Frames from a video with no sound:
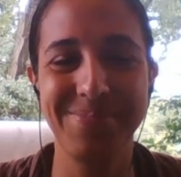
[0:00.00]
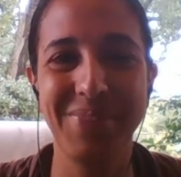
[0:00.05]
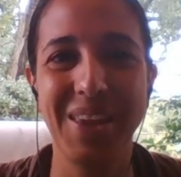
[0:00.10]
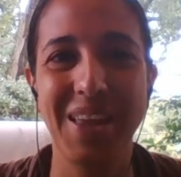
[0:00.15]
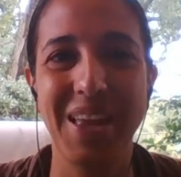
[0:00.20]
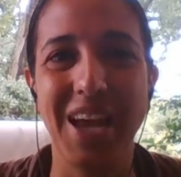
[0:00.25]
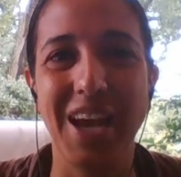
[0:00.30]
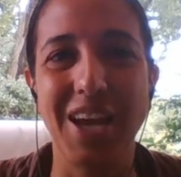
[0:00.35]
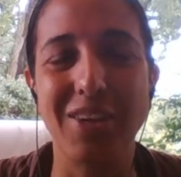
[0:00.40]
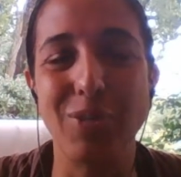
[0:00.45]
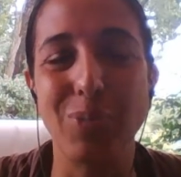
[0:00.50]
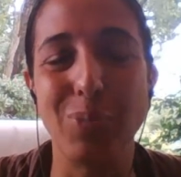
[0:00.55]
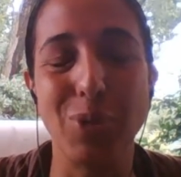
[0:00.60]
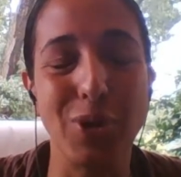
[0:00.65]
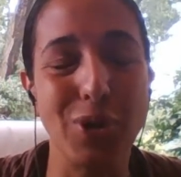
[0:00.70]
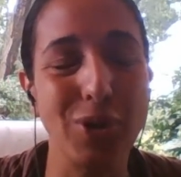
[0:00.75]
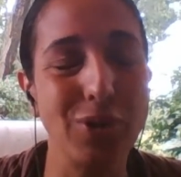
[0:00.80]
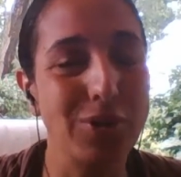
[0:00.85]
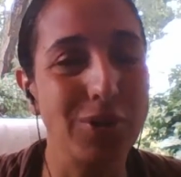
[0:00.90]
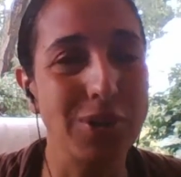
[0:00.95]
Have a
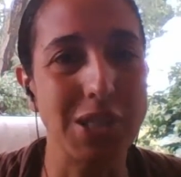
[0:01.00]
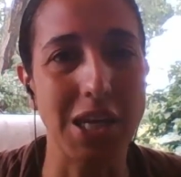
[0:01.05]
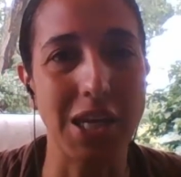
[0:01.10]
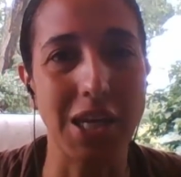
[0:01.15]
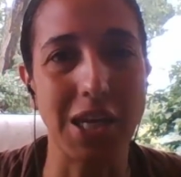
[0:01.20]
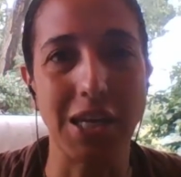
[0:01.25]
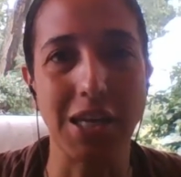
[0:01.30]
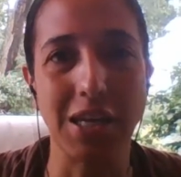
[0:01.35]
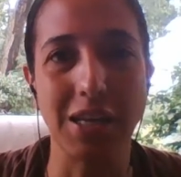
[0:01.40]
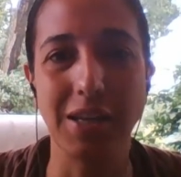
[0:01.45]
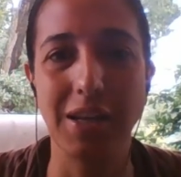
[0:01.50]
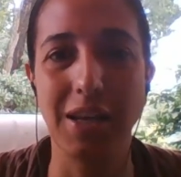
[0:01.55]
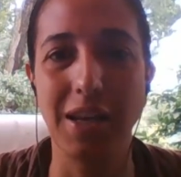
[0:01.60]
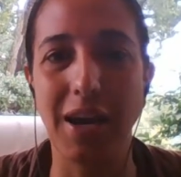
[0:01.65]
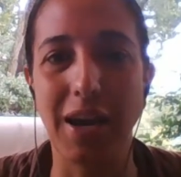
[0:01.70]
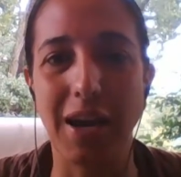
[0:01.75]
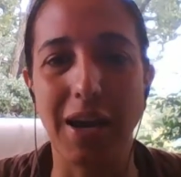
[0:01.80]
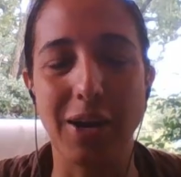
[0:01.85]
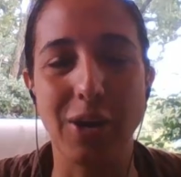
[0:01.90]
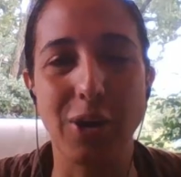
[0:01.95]
beautiful day.
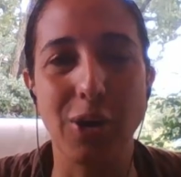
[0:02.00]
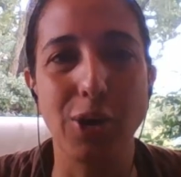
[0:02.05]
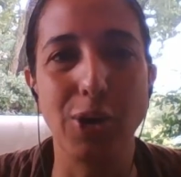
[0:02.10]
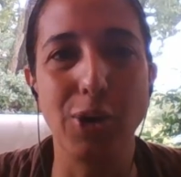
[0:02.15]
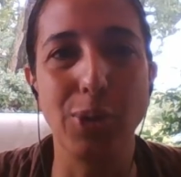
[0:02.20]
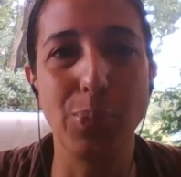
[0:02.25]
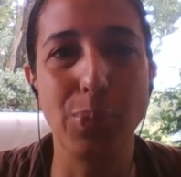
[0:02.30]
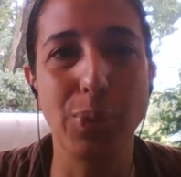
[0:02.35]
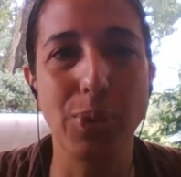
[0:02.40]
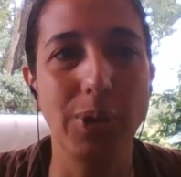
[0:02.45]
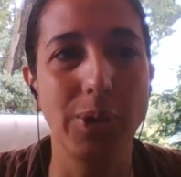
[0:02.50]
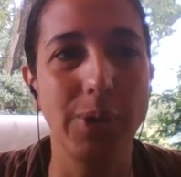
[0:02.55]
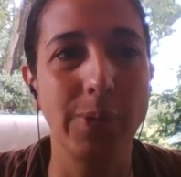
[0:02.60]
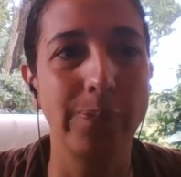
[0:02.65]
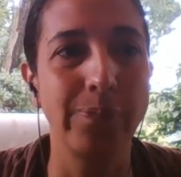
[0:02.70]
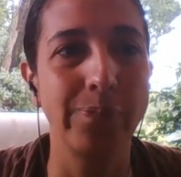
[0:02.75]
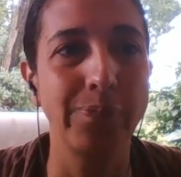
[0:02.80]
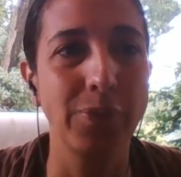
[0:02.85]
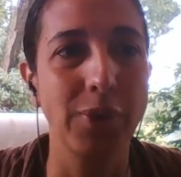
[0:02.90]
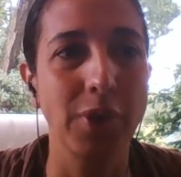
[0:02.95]
I hope
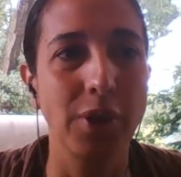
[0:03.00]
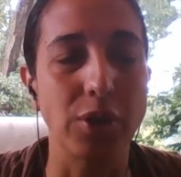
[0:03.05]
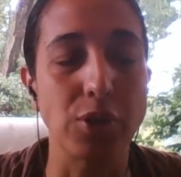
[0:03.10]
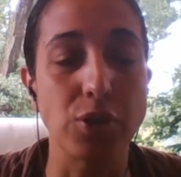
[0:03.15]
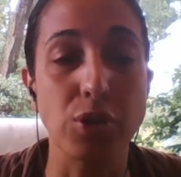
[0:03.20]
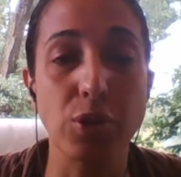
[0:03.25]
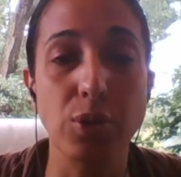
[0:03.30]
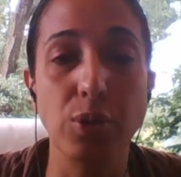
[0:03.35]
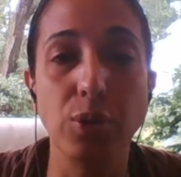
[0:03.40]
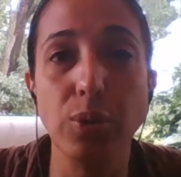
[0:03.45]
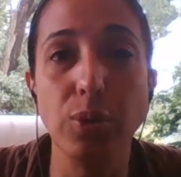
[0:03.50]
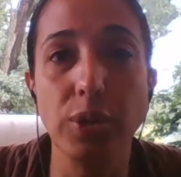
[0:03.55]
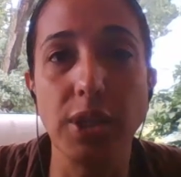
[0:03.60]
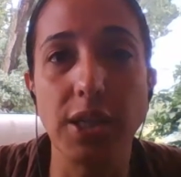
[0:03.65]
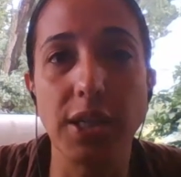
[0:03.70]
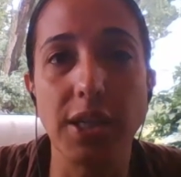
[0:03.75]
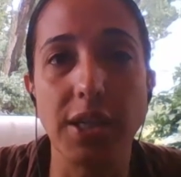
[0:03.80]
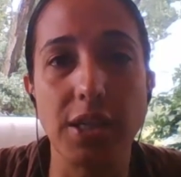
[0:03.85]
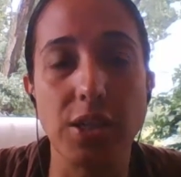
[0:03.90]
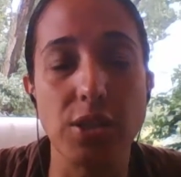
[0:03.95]
the school
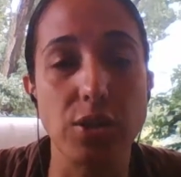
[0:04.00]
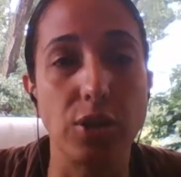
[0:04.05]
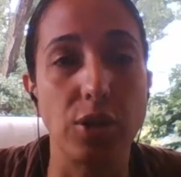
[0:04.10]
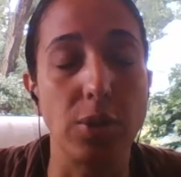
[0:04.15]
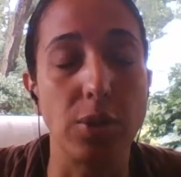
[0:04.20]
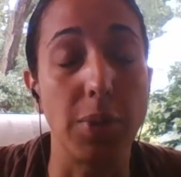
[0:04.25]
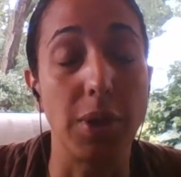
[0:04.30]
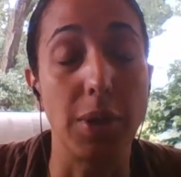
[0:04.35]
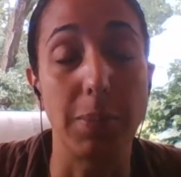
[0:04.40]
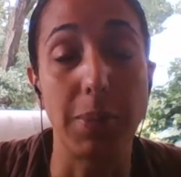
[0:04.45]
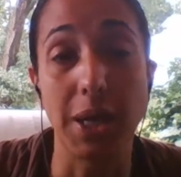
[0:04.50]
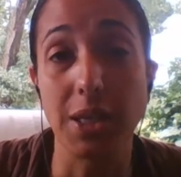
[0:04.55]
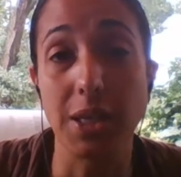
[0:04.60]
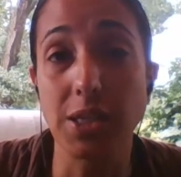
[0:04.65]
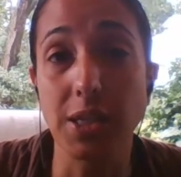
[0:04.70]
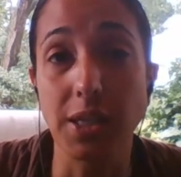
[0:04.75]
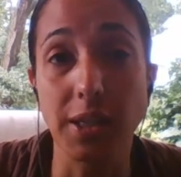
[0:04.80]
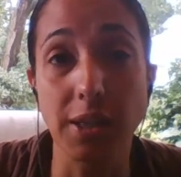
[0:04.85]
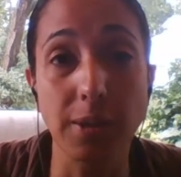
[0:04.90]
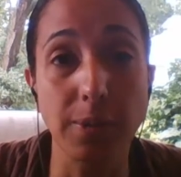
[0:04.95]
year is going to be
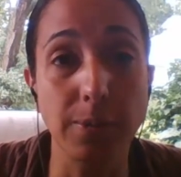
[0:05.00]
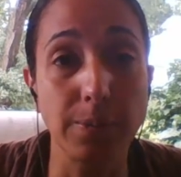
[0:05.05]
amazing.